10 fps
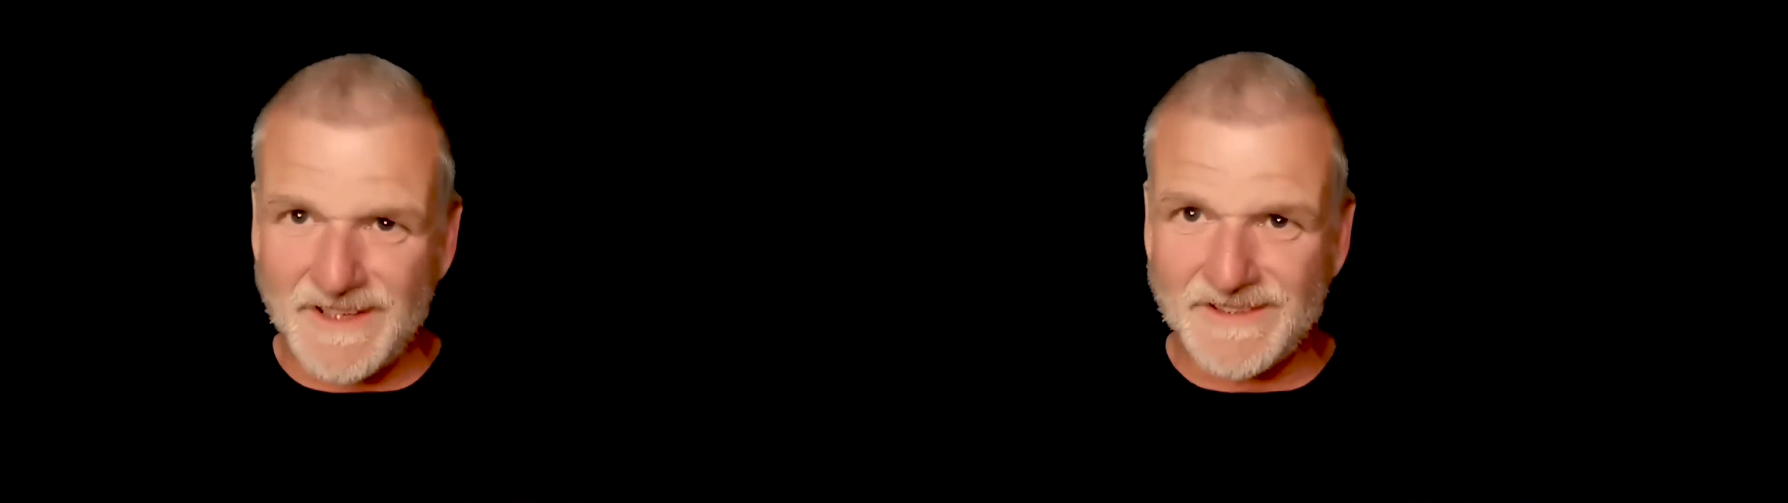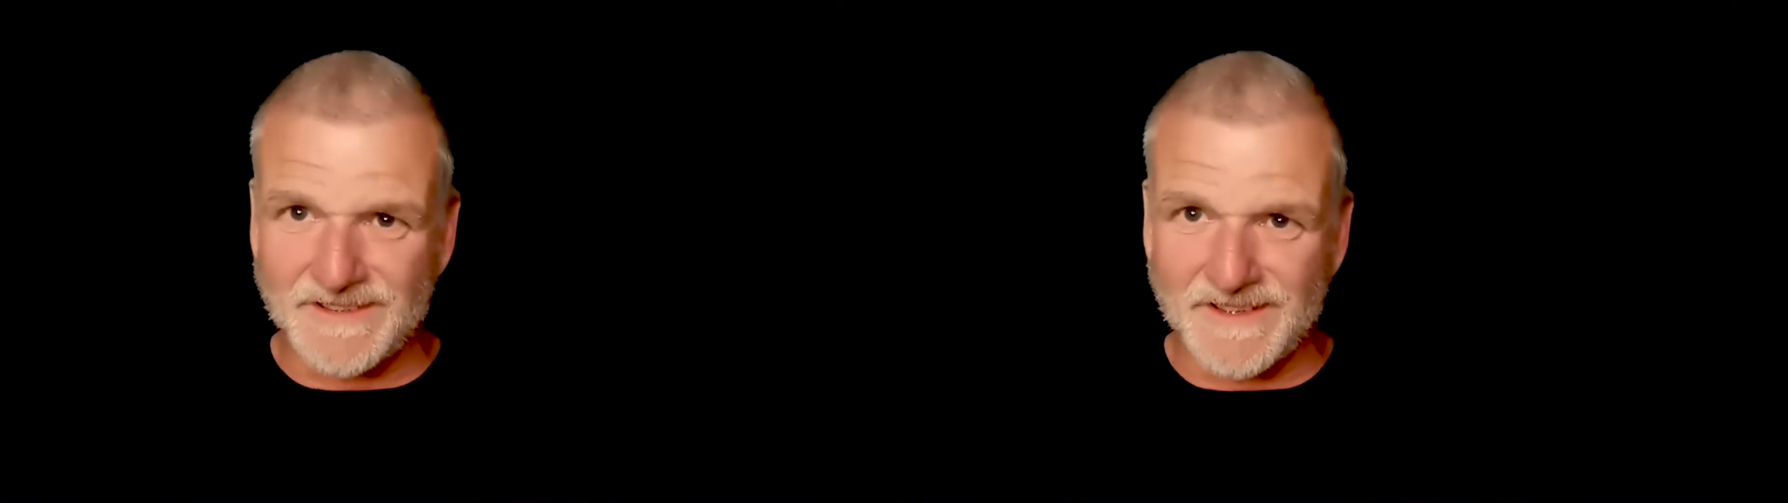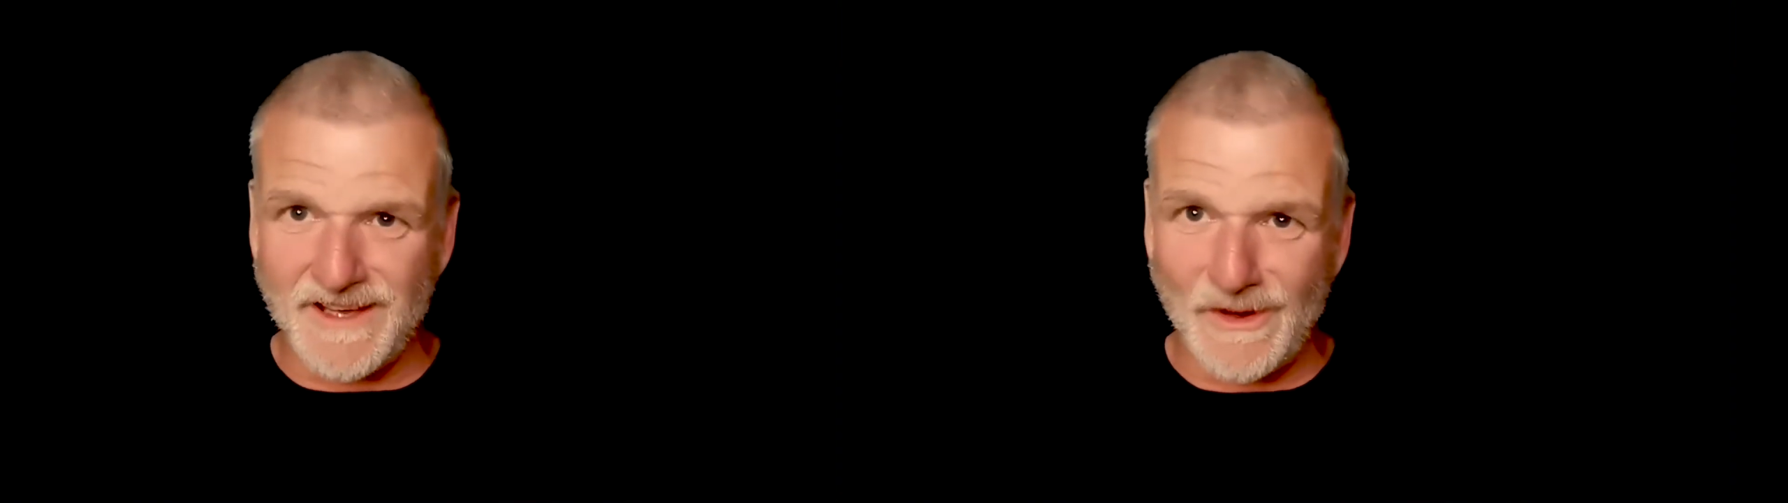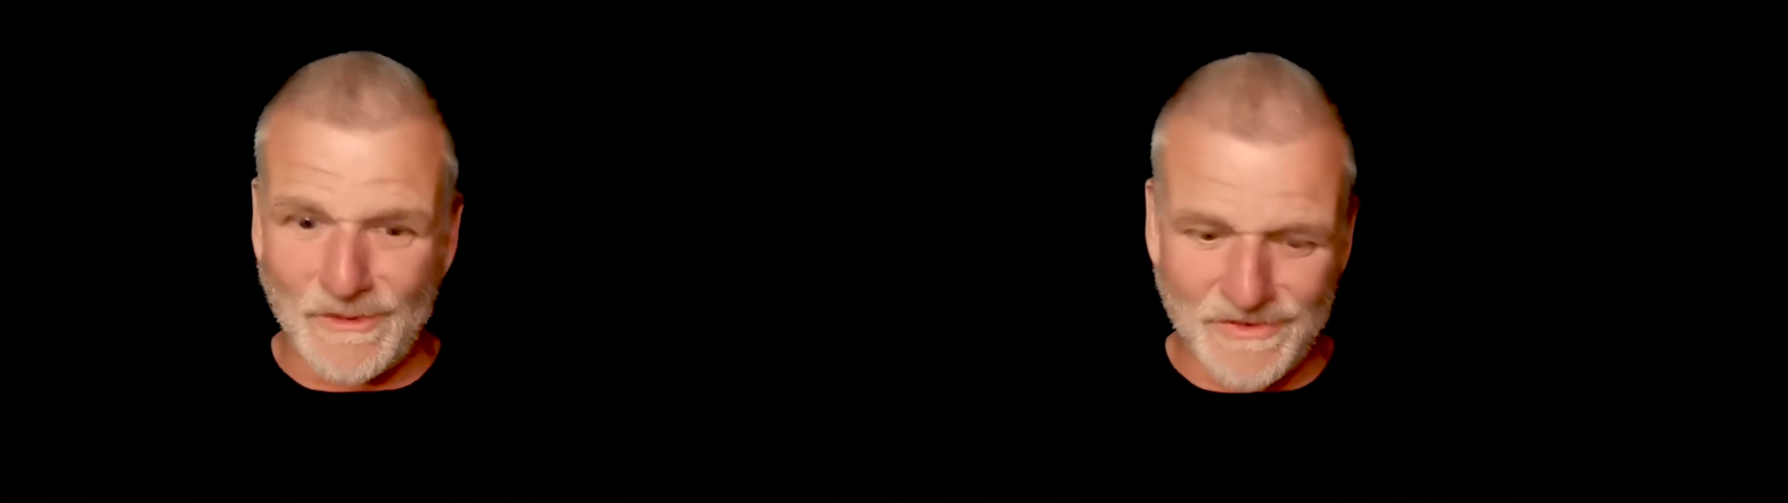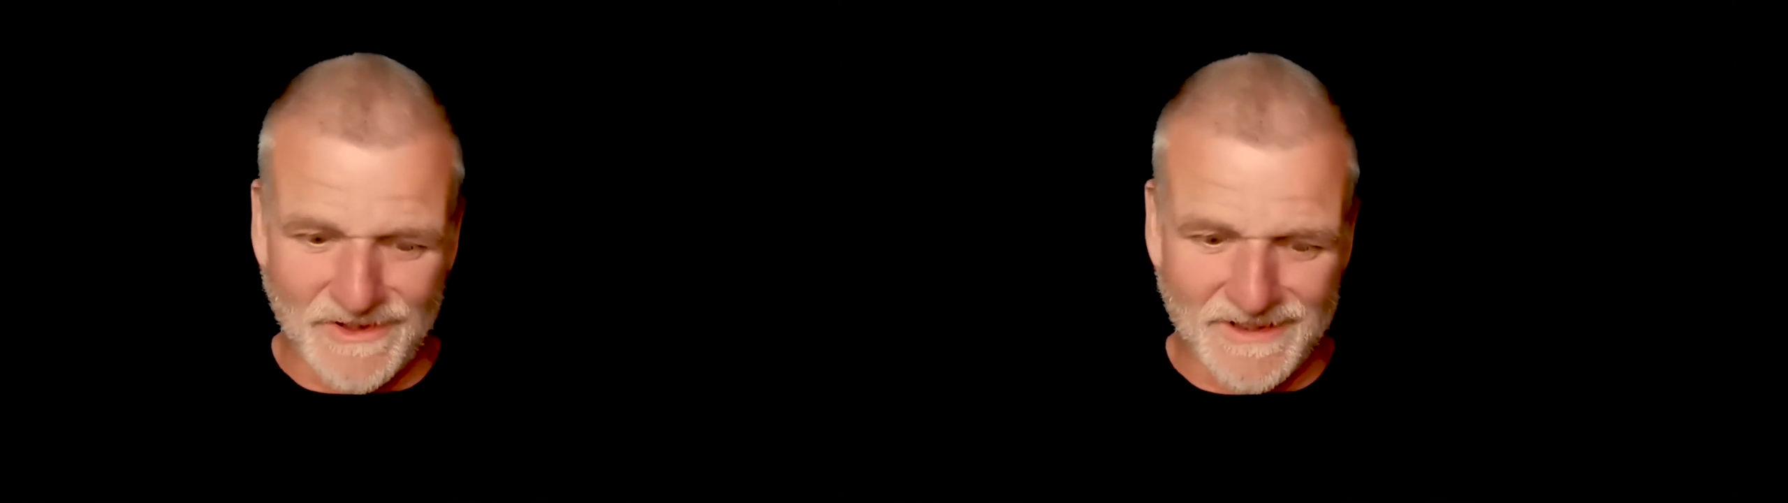isn't
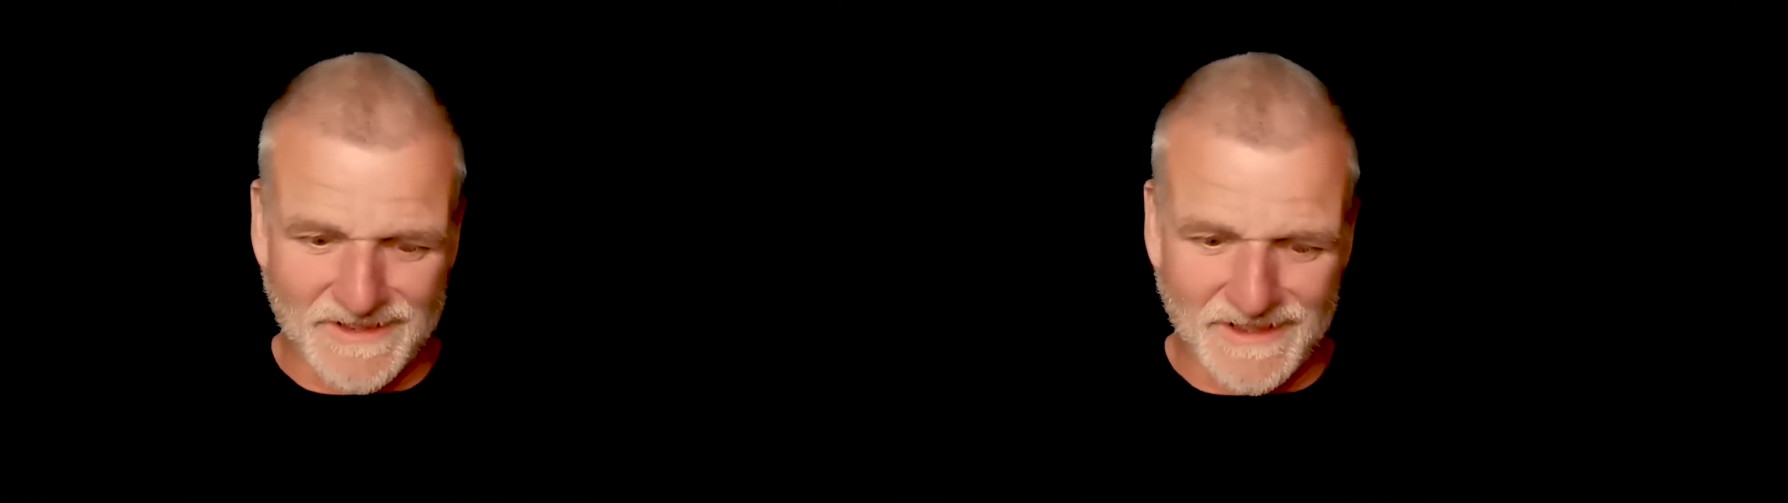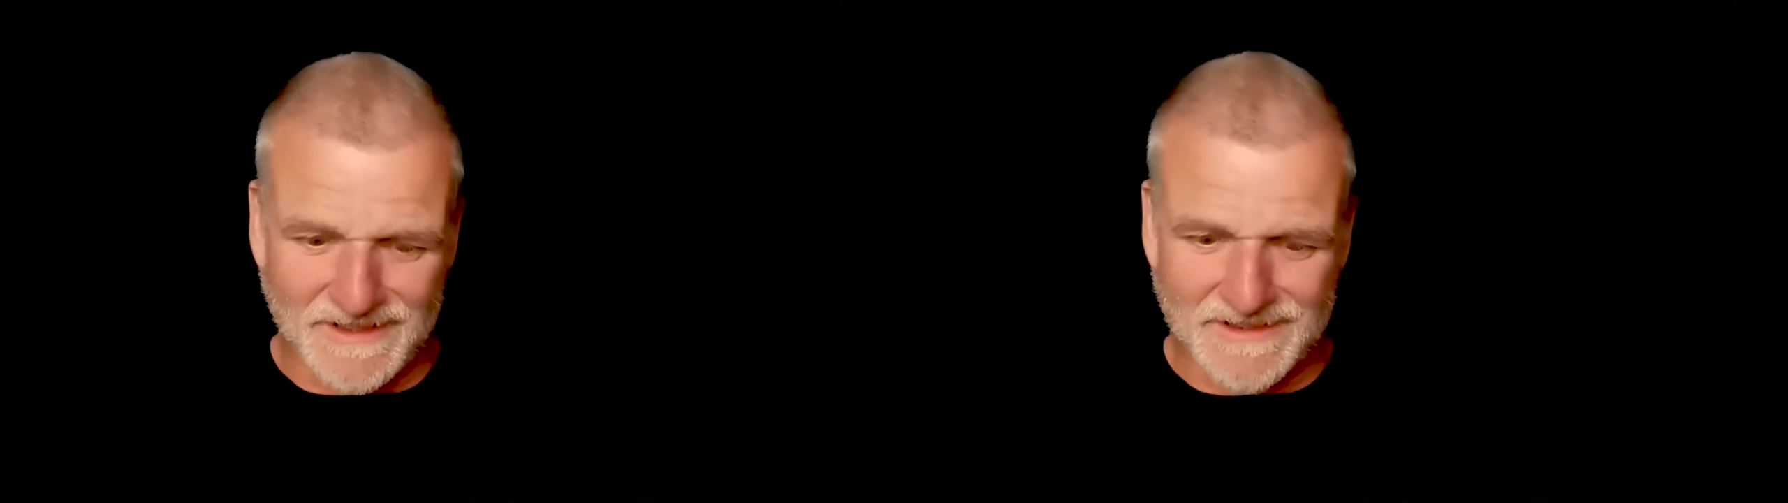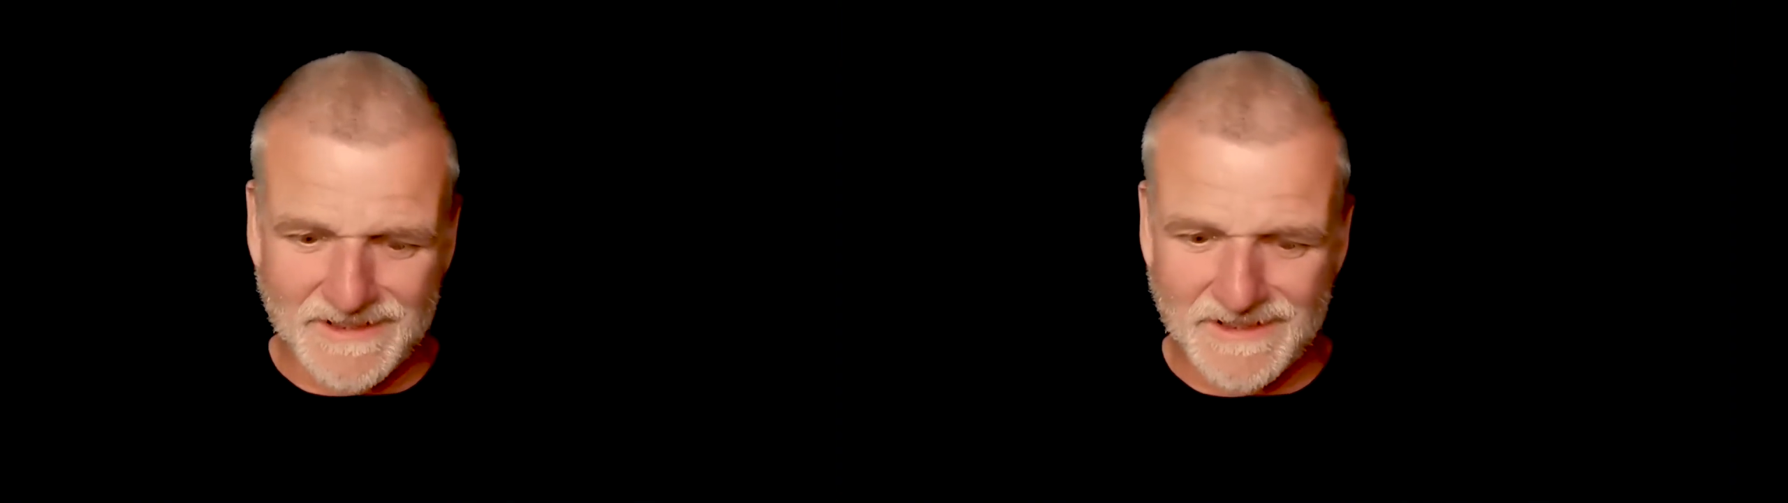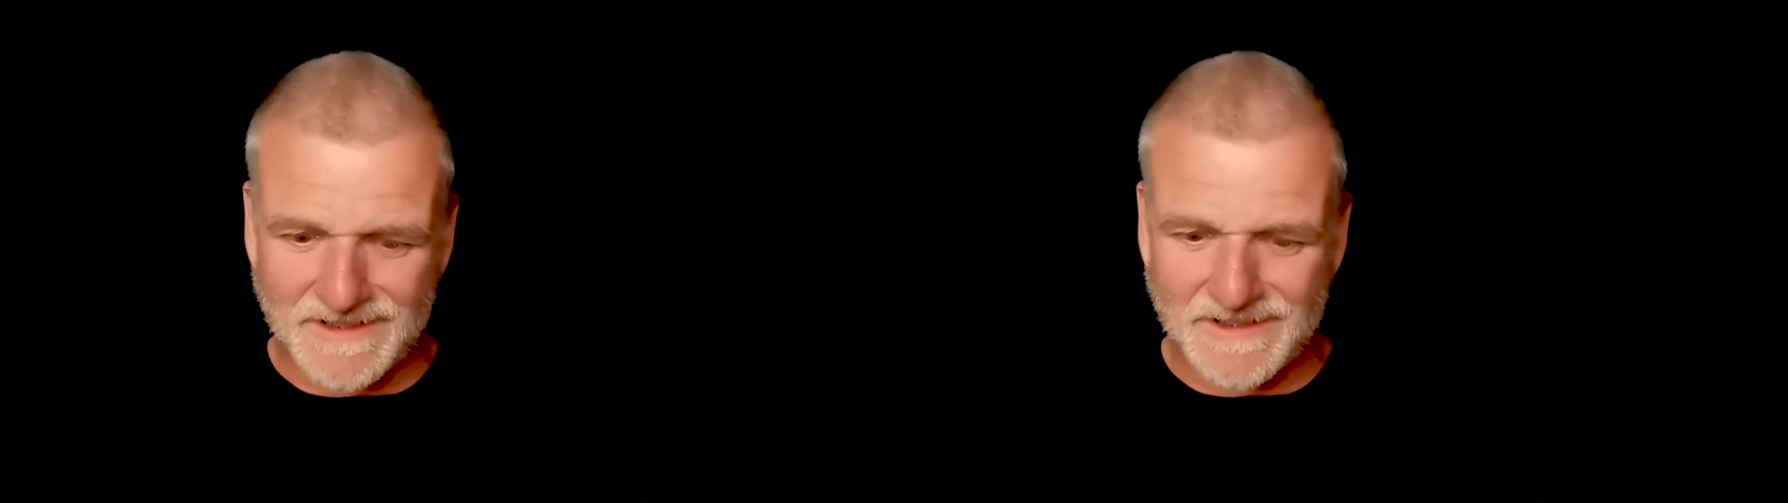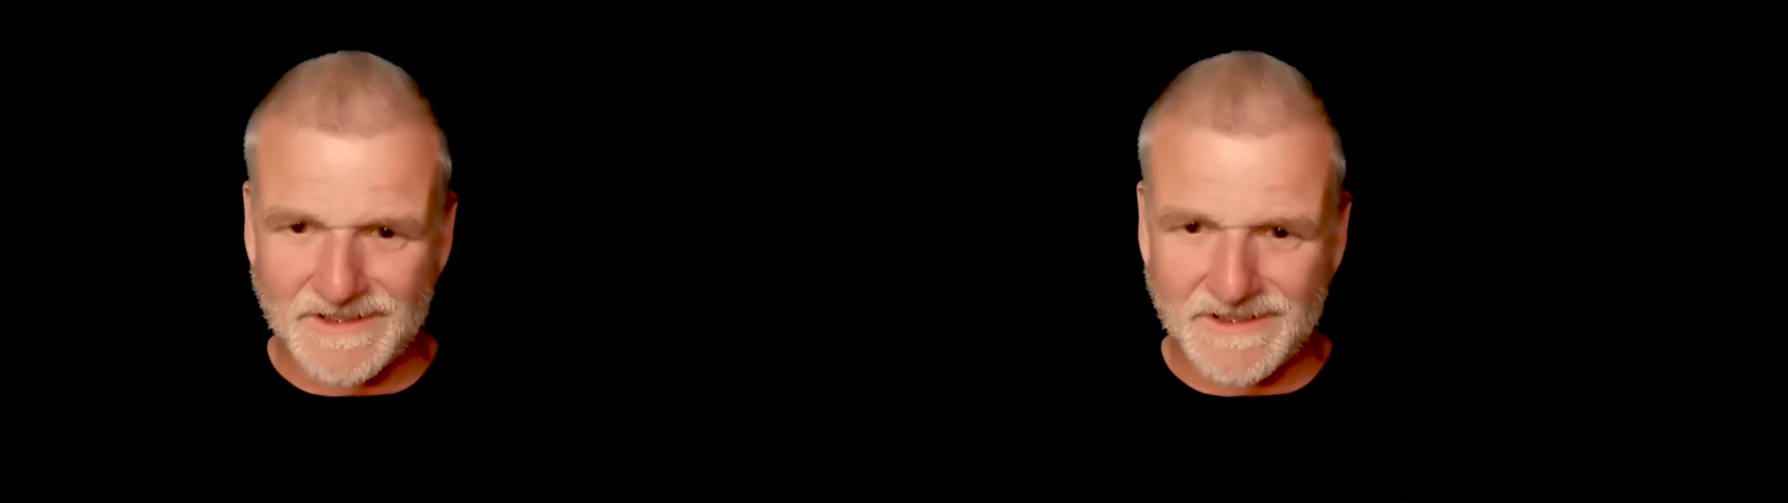helpful, is it?